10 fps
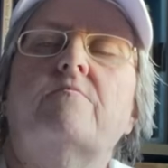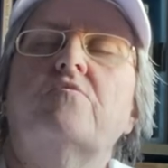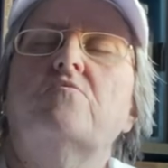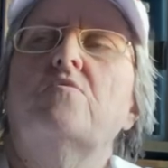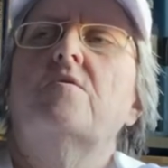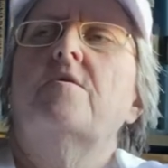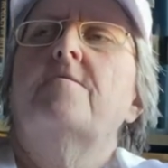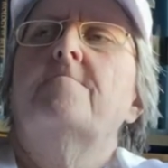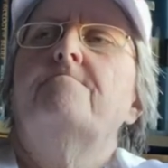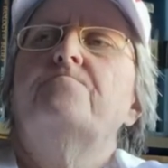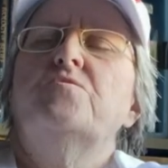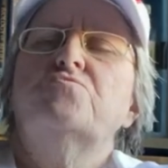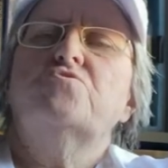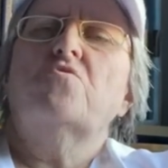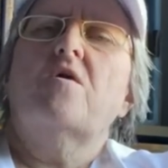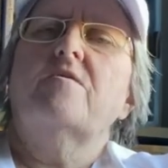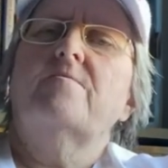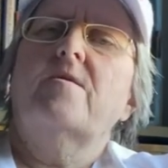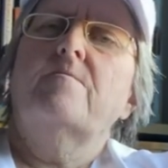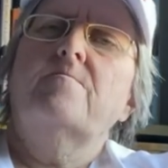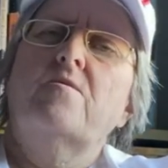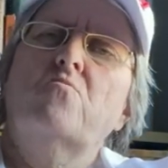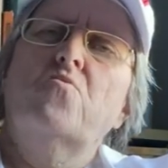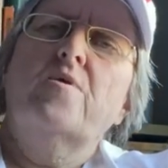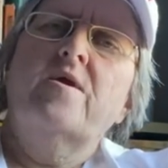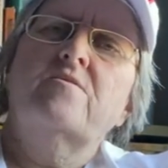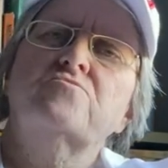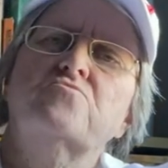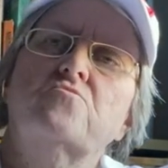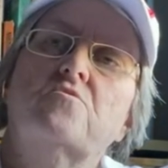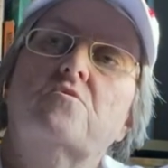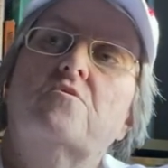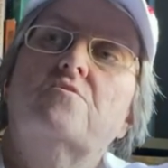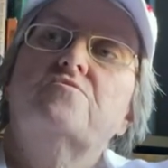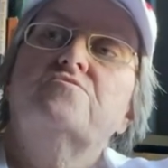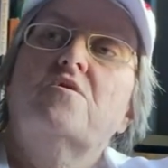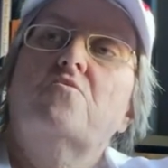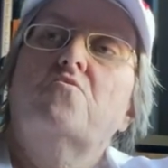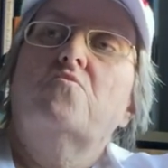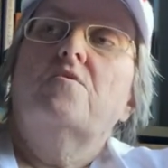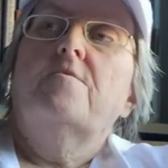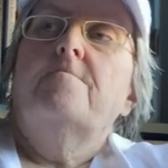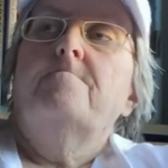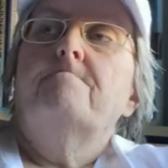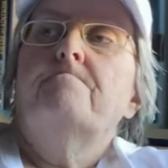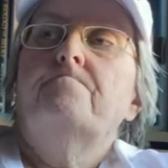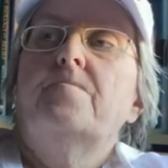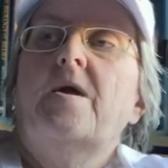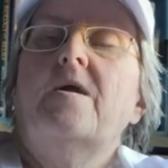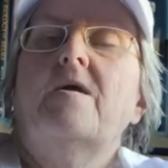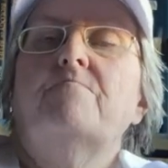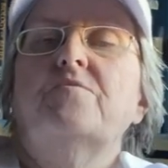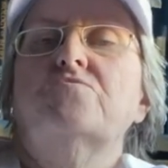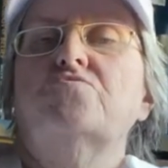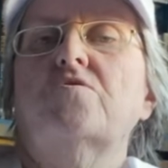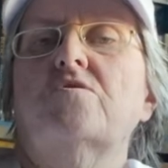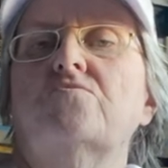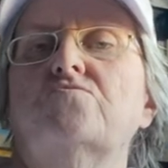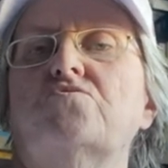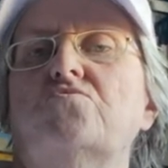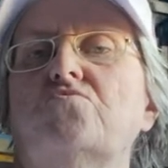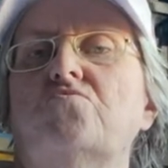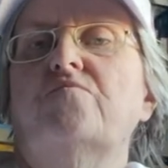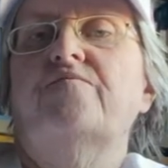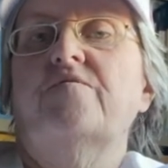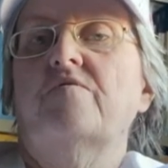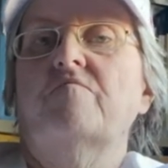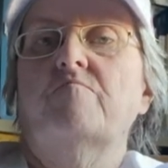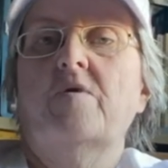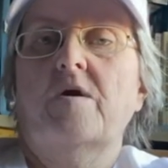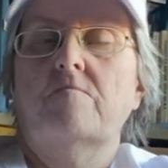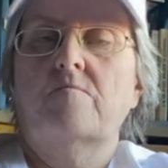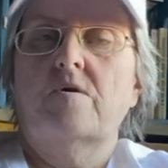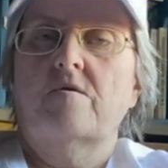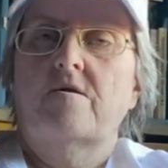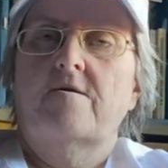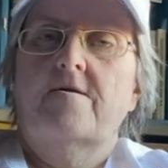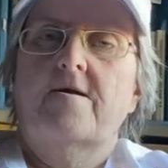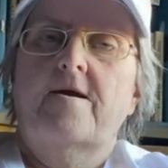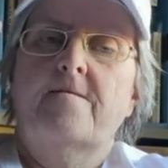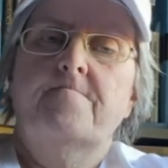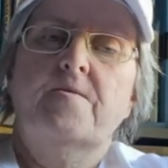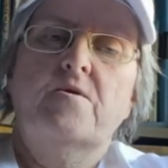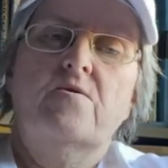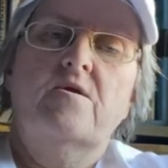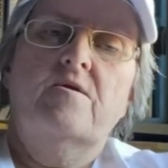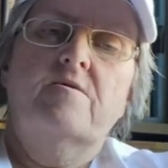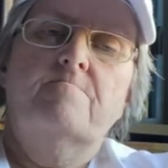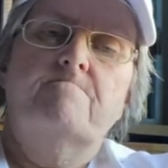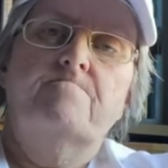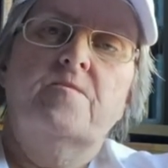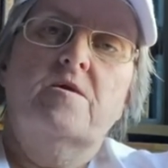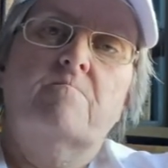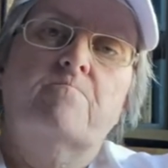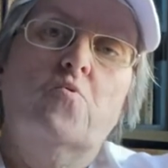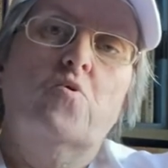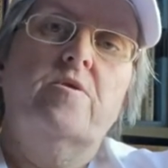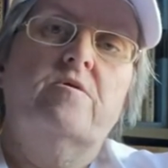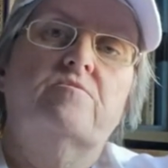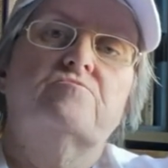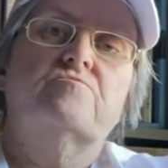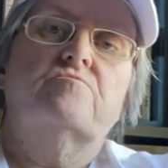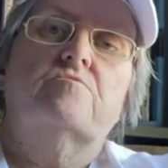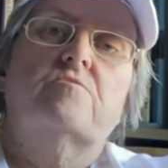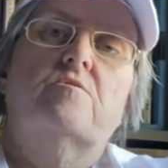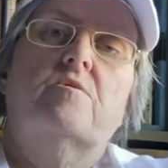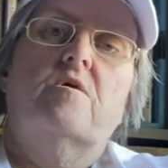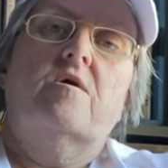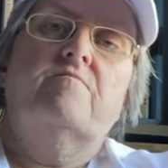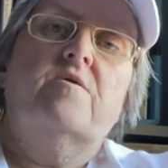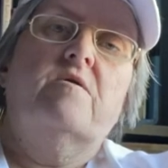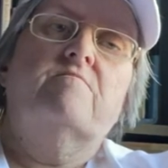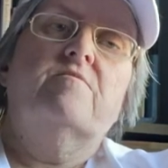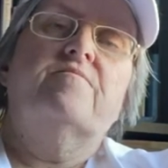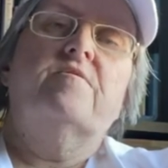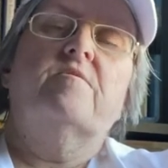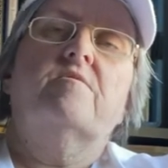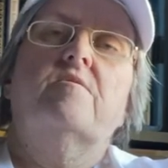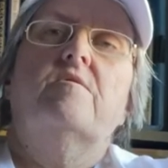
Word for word: you. You try that and they won't answer. So they have been triggered to fear of abandonment, and they're in the avoidance of everything.